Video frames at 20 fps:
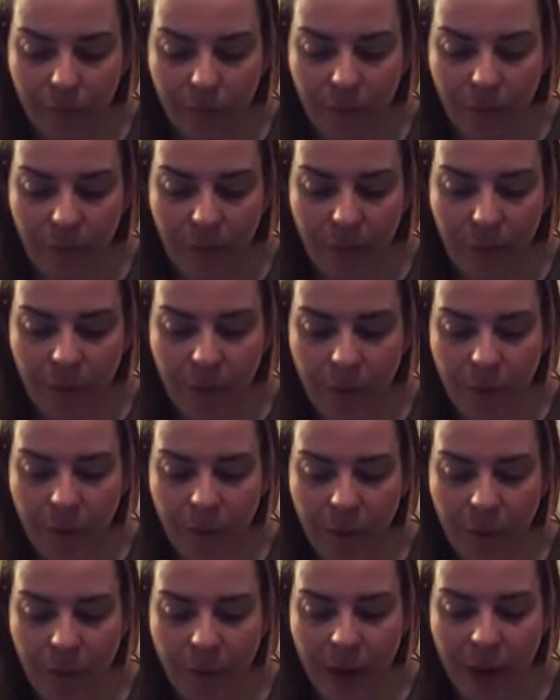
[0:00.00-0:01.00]
Before we move
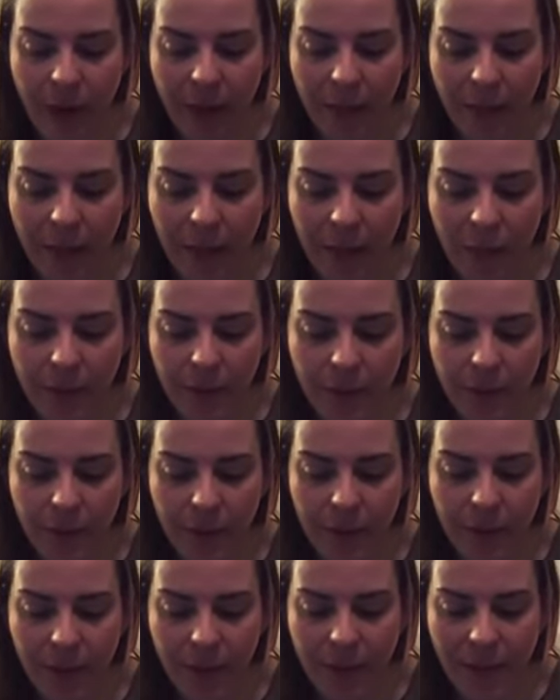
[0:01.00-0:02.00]
our breath up
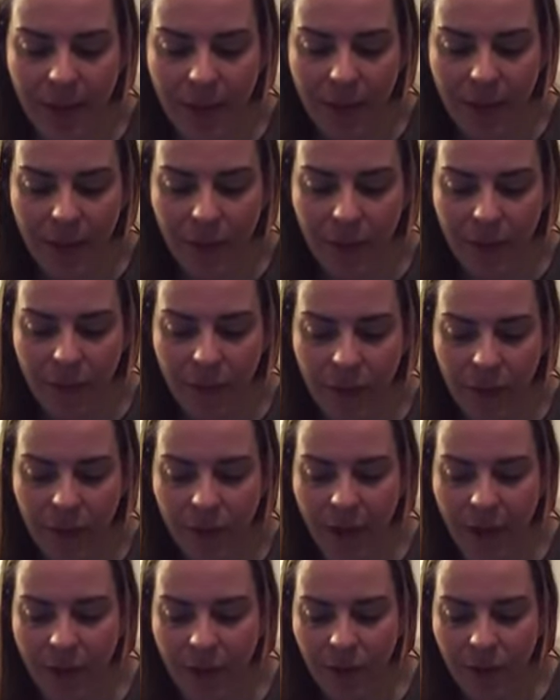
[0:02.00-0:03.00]
to the center of our
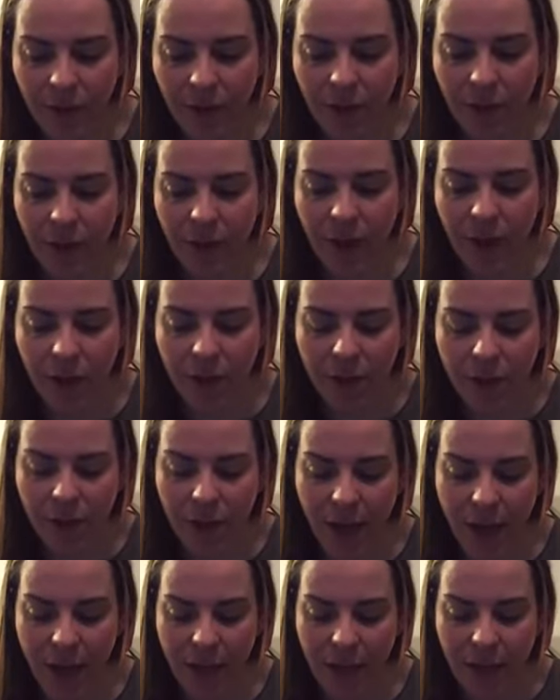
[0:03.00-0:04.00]
chest, to our heart
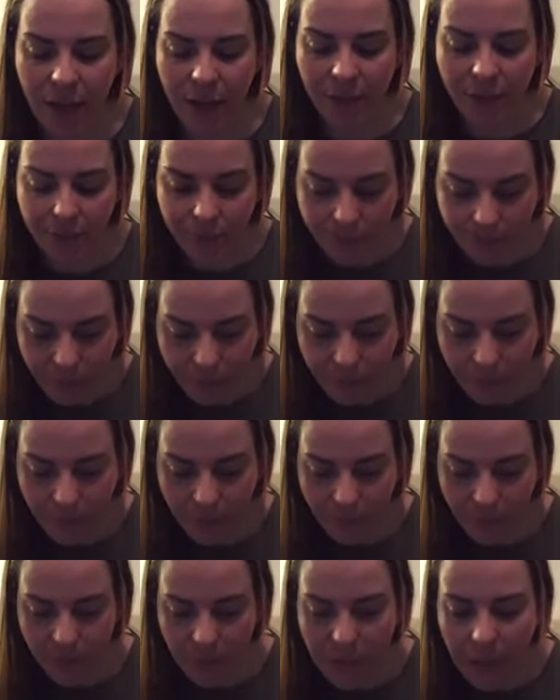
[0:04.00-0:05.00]
chakra,
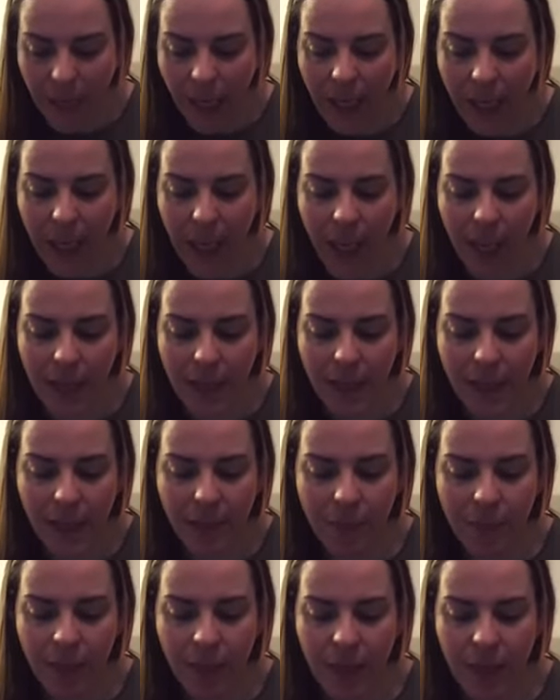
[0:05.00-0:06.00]
Anahata,
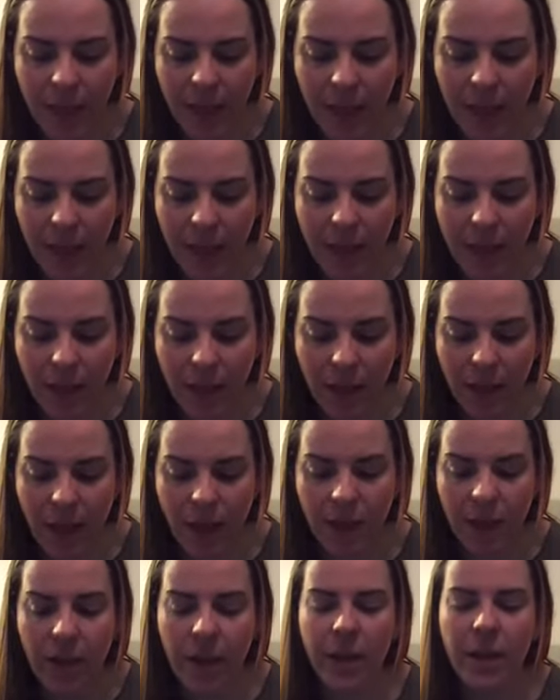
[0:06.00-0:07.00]
and breathing in the
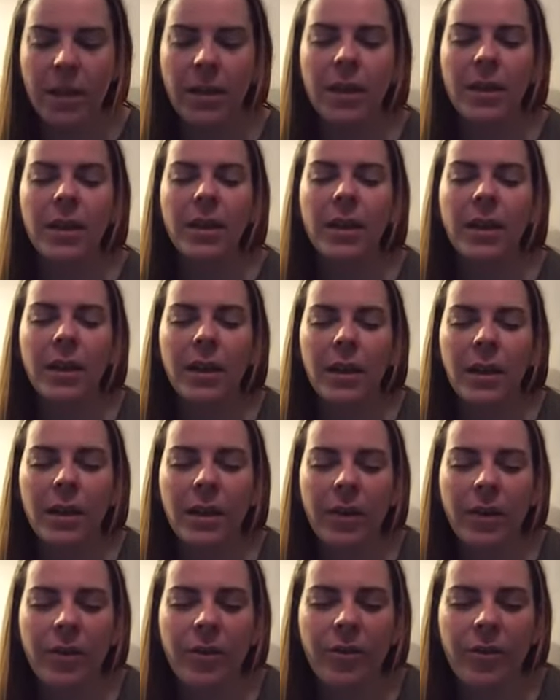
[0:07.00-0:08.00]
color
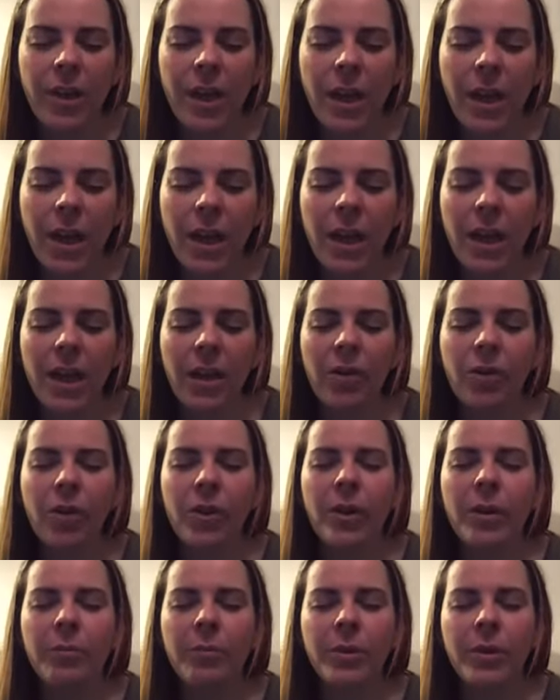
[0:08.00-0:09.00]
green
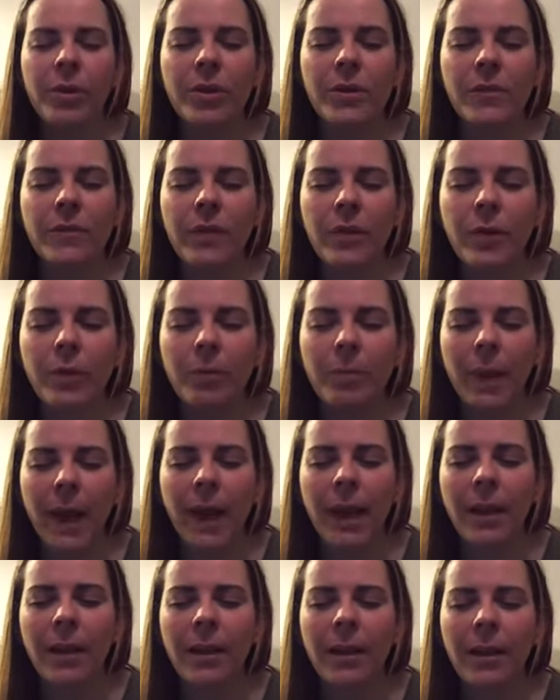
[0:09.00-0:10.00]
or beautiful
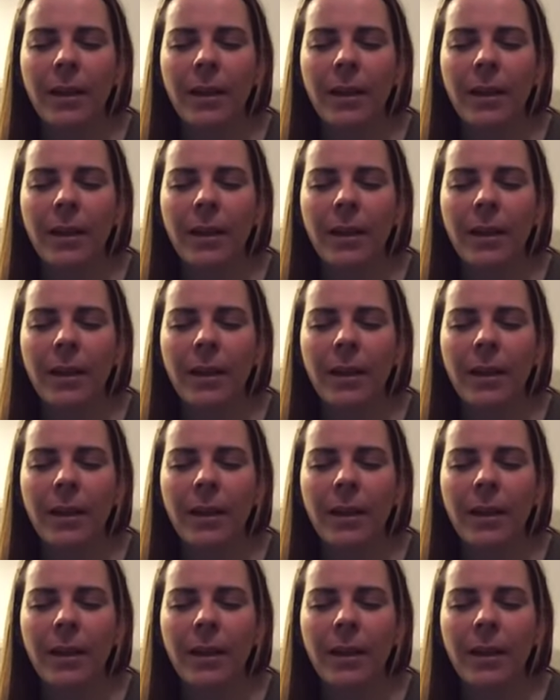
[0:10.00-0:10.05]
pink.